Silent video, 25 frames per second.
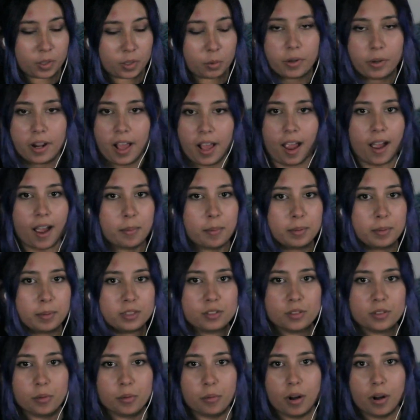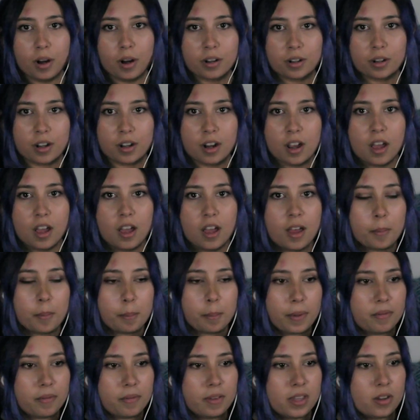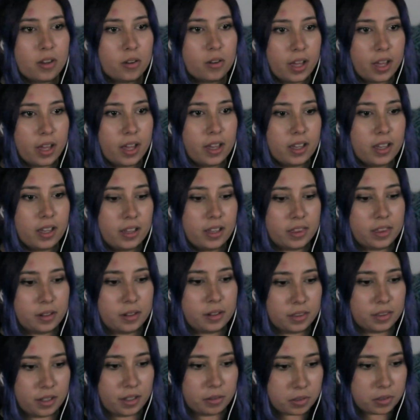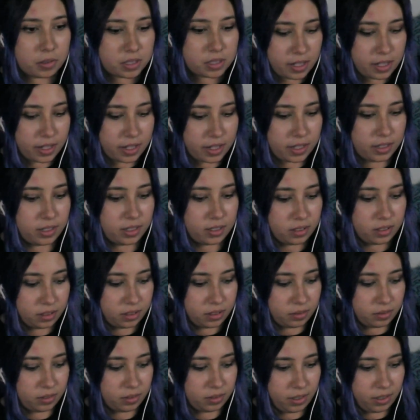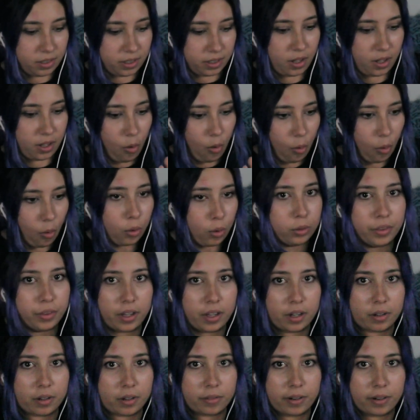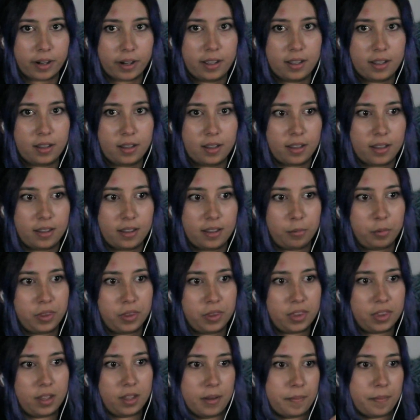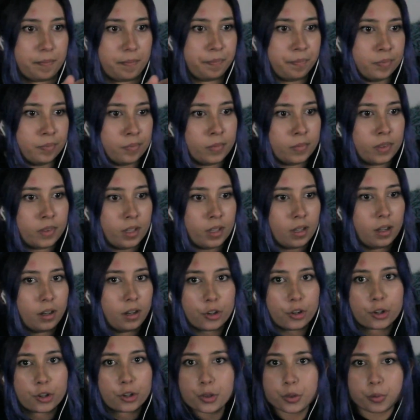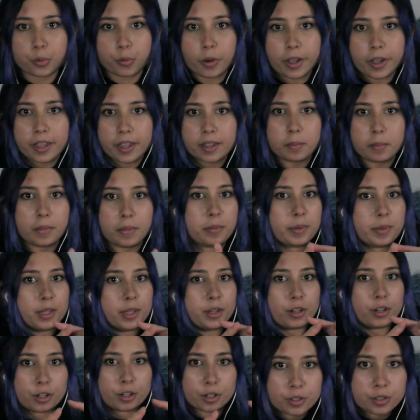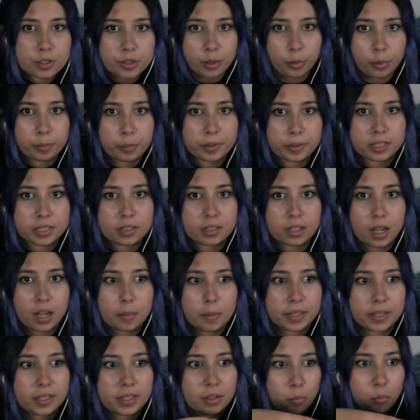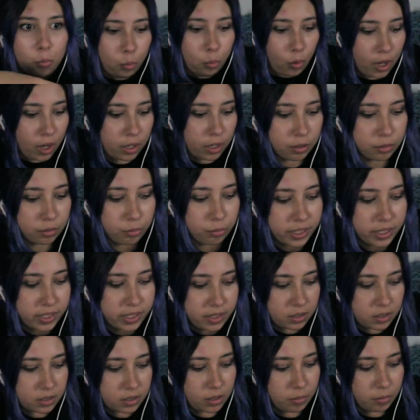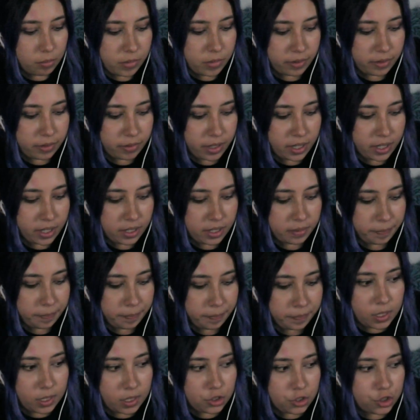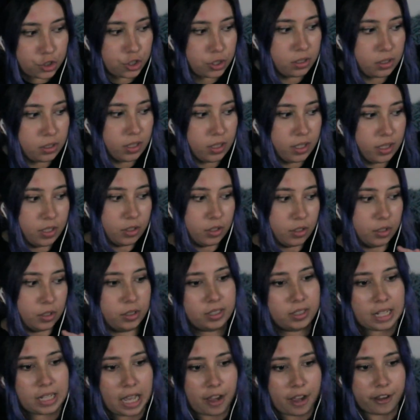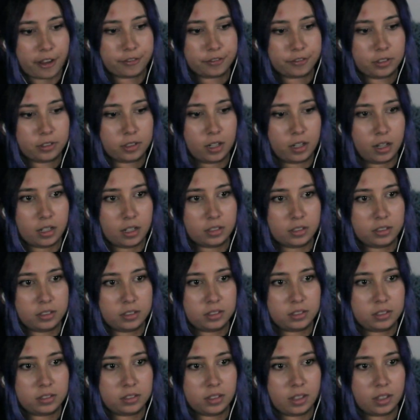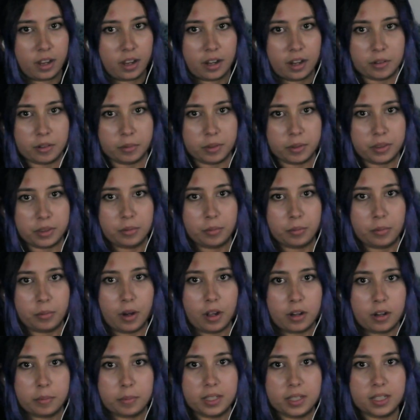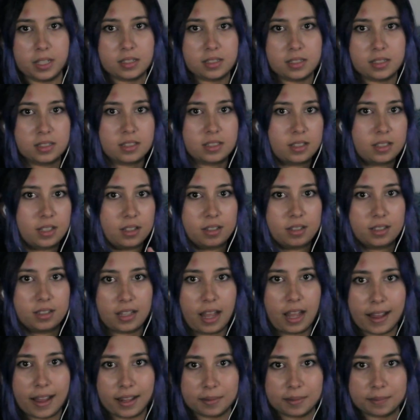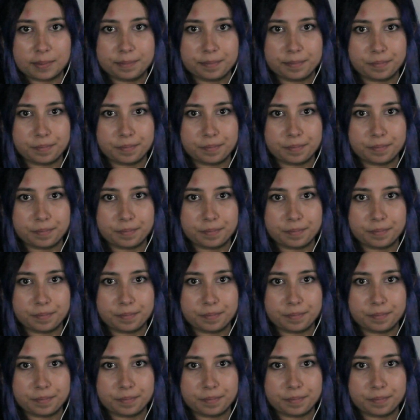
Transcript: What happened to the water? Maybe, okay, there was like a little, like a hole there, right? With the earthquake, maybe the earth opened up and the water went somewhere, right? They couldn't have gone there with the water because the dad